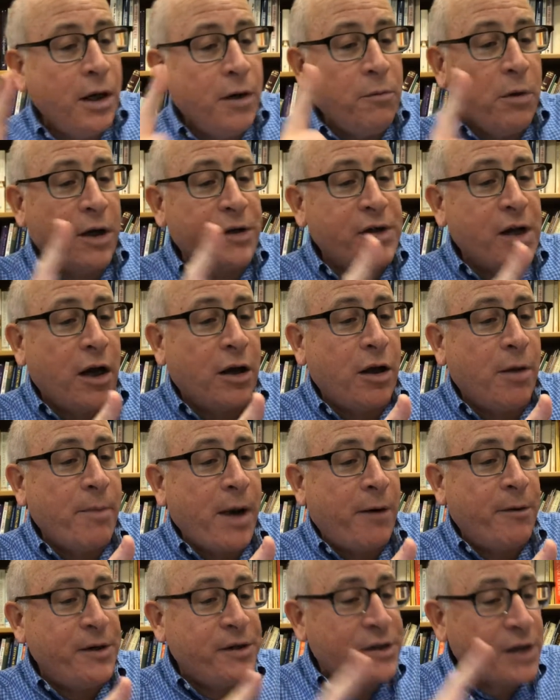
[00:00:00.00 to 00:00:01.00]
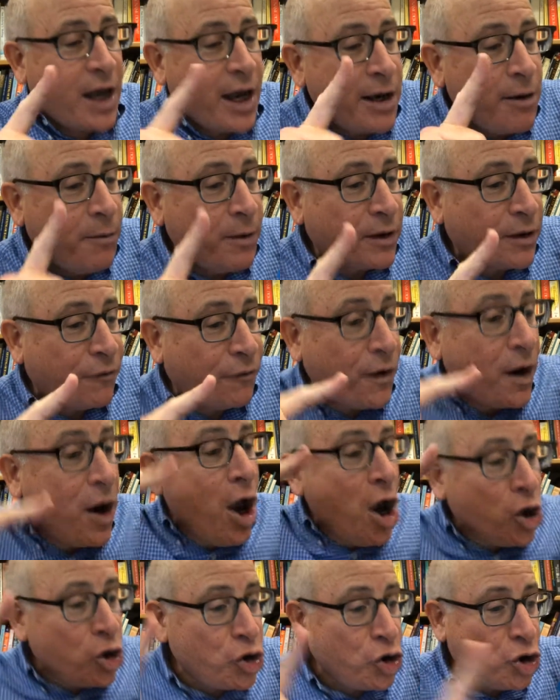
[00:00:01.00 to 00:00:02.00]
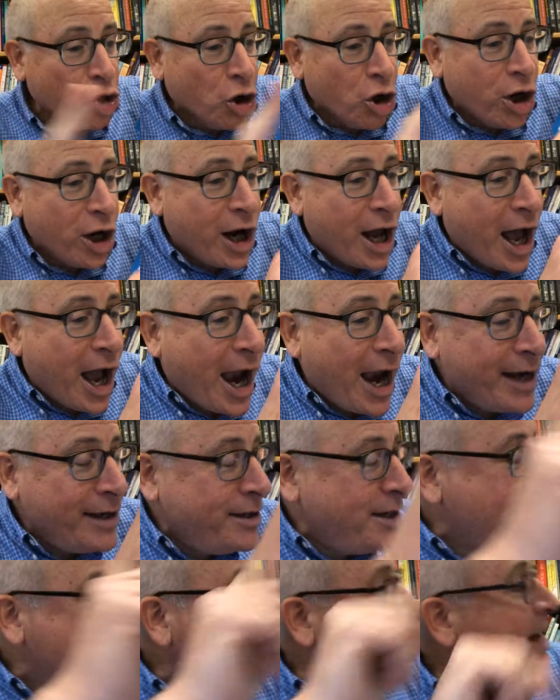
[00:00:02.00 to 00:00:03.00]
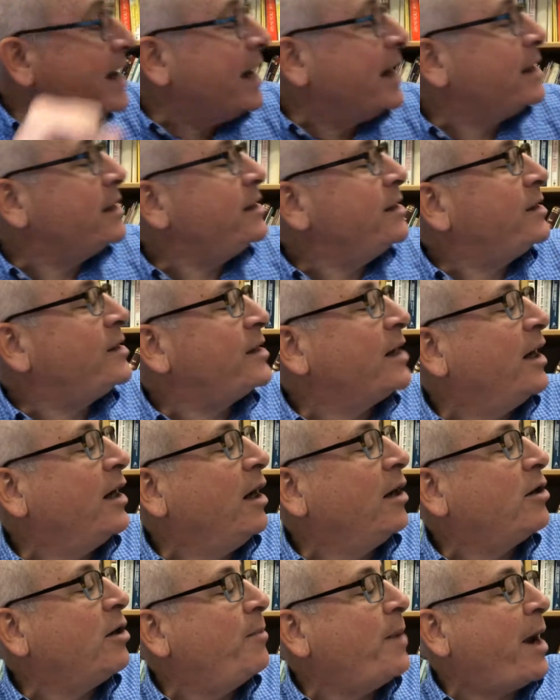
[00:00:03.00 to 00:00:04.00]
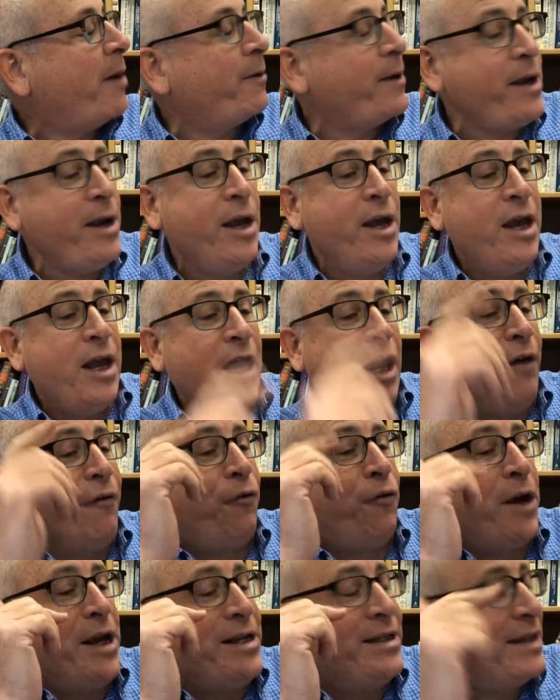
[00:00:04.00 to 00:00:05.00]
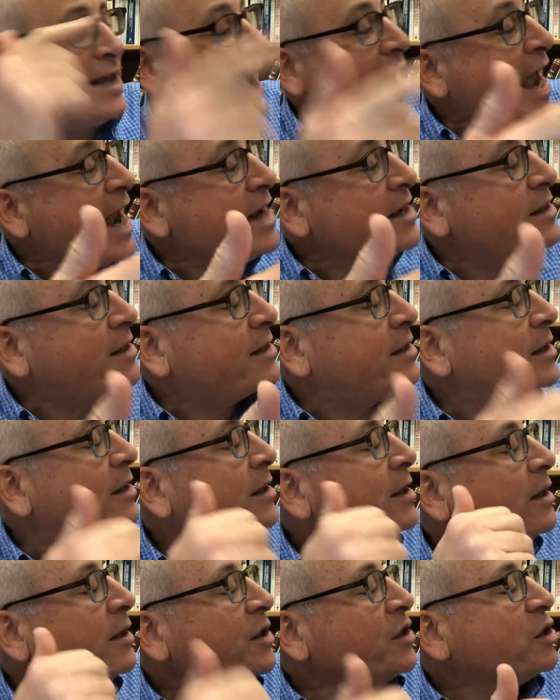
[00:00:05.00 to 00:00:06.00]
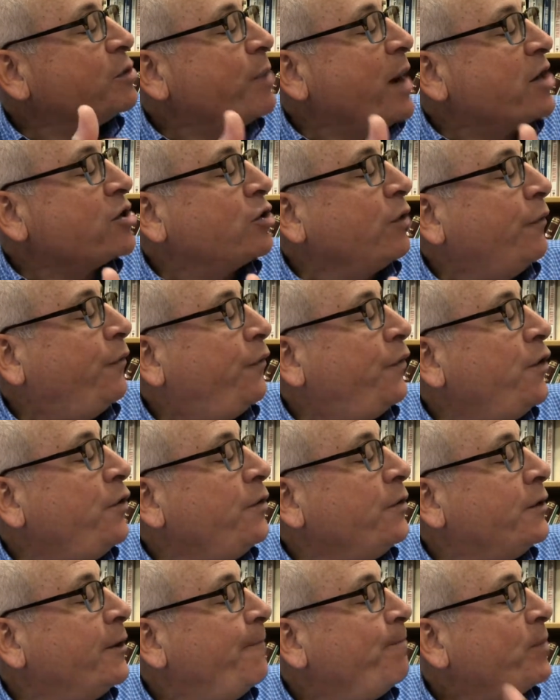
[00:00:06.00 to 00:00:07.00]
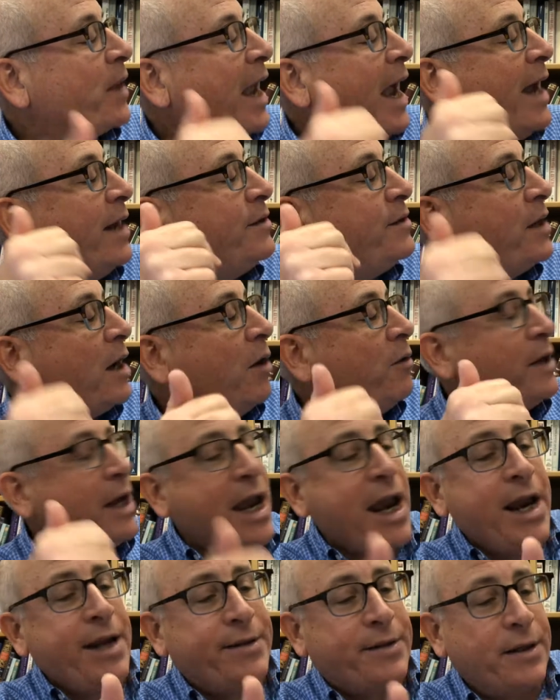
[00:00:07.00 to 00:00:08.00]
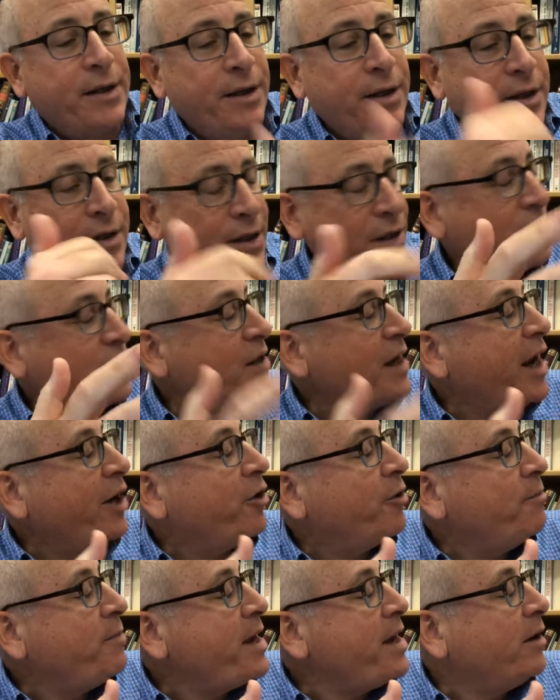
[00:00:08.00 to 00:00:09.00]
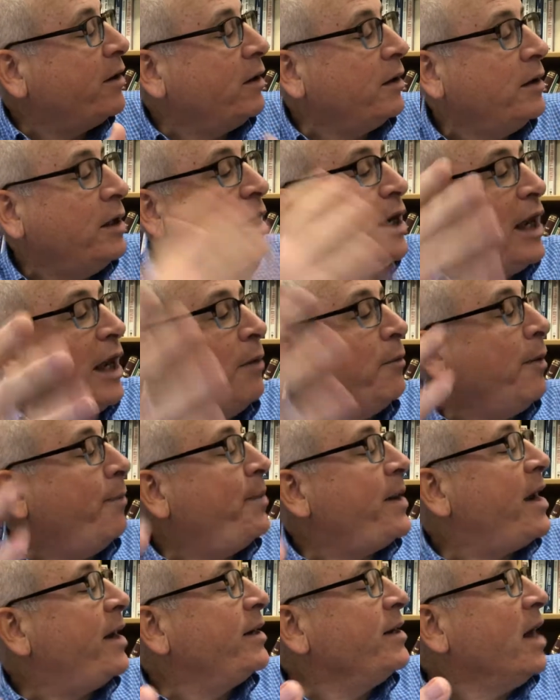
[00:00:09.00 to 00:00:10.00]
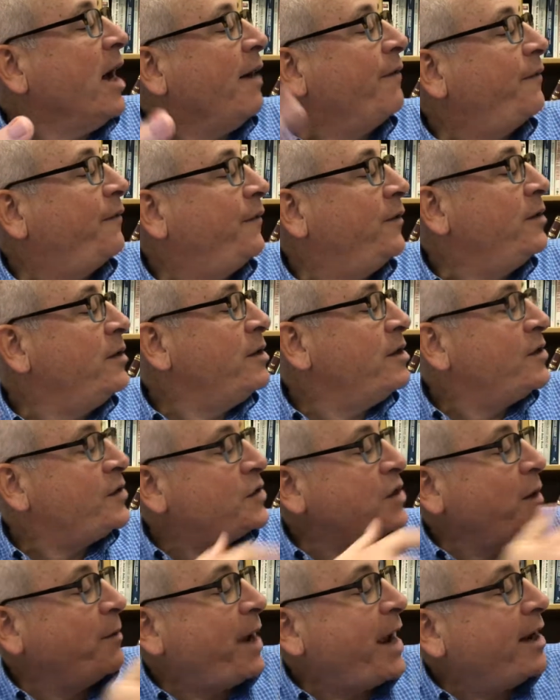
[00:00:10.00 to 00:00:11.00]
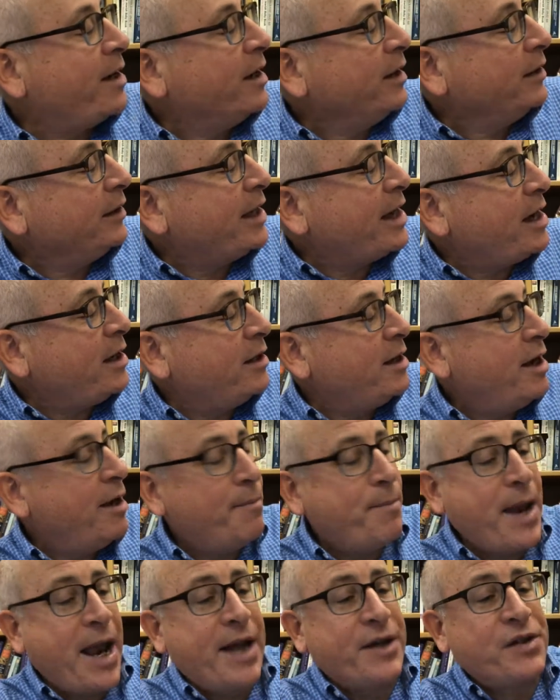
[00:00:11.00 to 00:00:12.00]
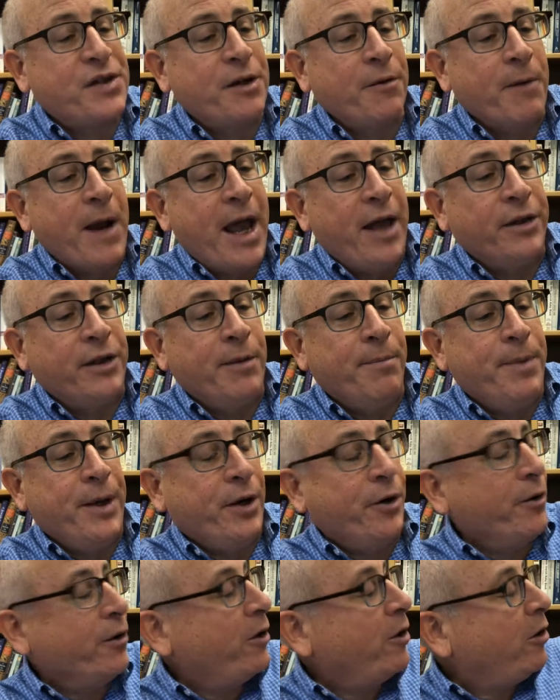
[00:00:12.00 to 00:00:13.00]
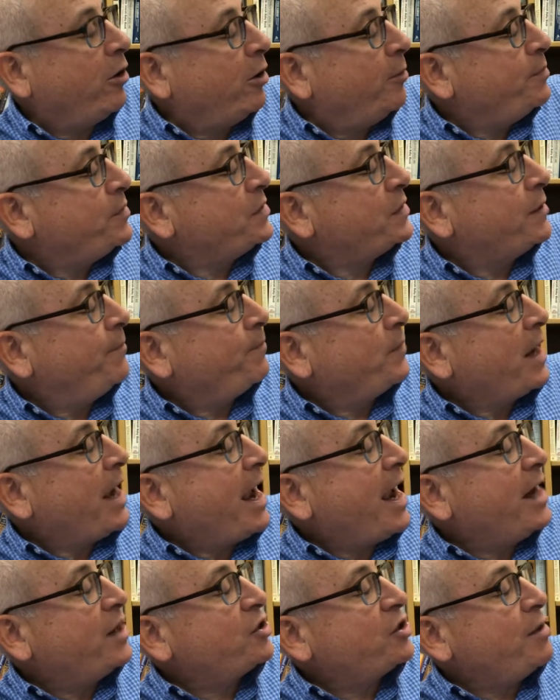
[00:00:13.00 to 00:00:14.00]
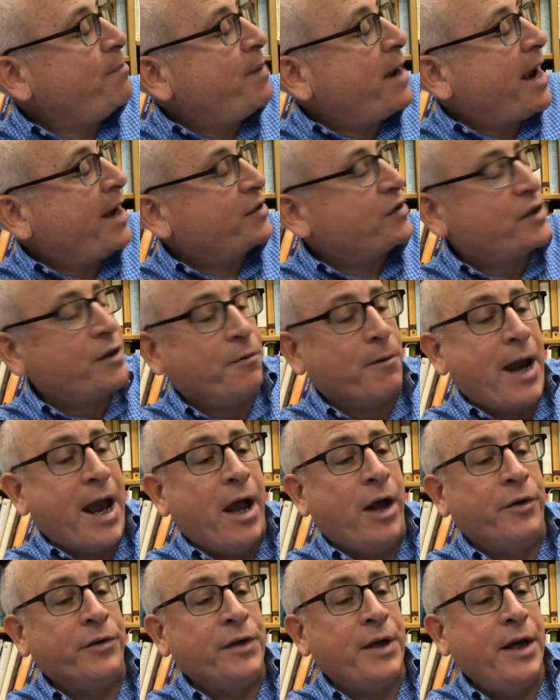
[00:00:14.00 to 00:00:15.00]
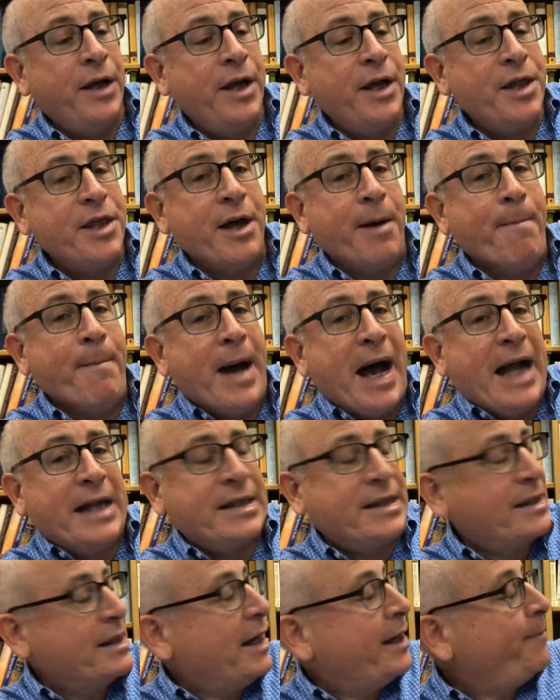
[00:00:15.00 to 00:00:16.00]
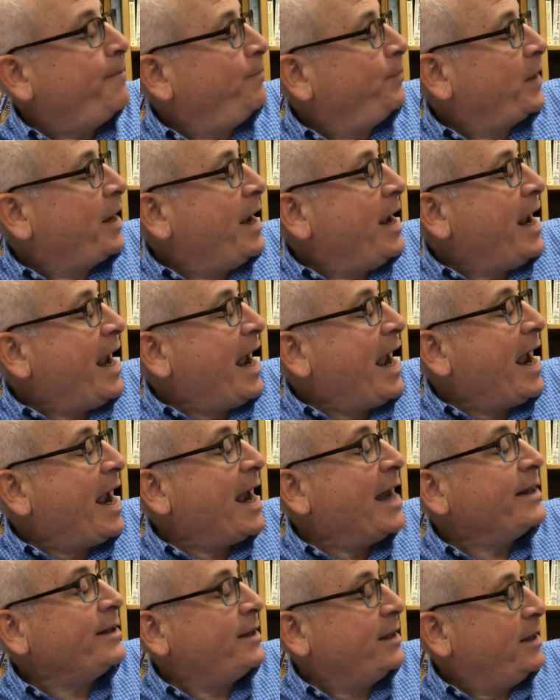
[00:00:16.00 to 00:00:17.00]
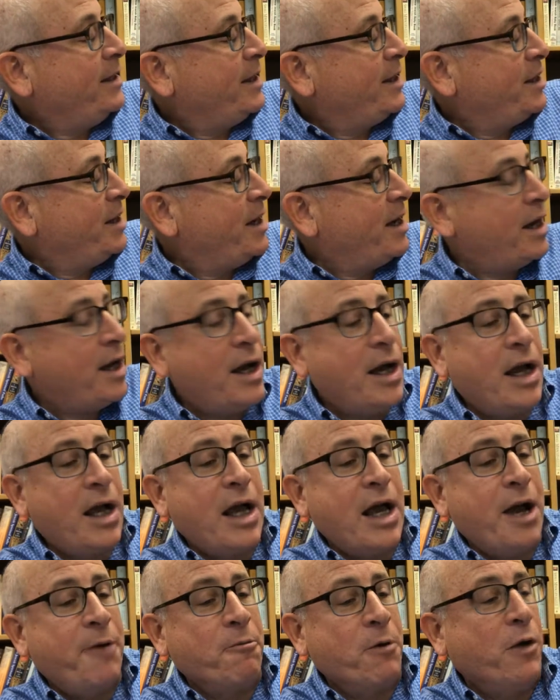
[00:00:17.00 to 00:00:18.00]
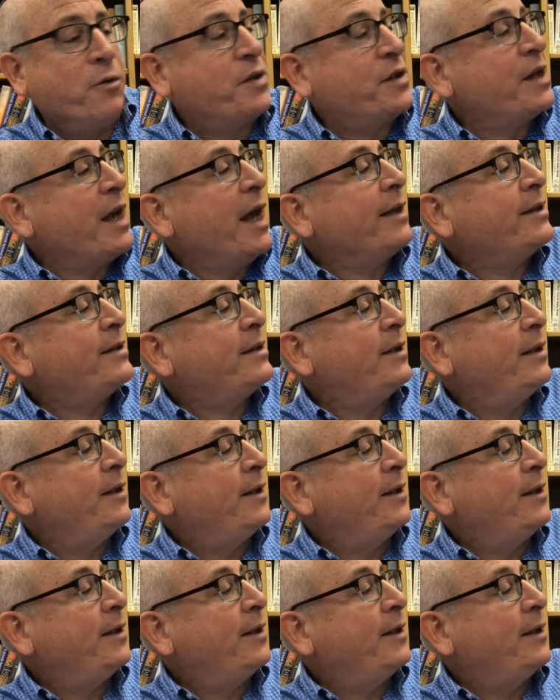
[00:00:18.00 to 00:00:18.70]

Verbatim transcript: What does Uncle Murray say? With the Good idea, said Uncle Murray. If we taste the special food and don't eat the Seder meal, it will be enough. So Aunt Helene passed around the bitter herbs, and she passed around the matzah and the charoset.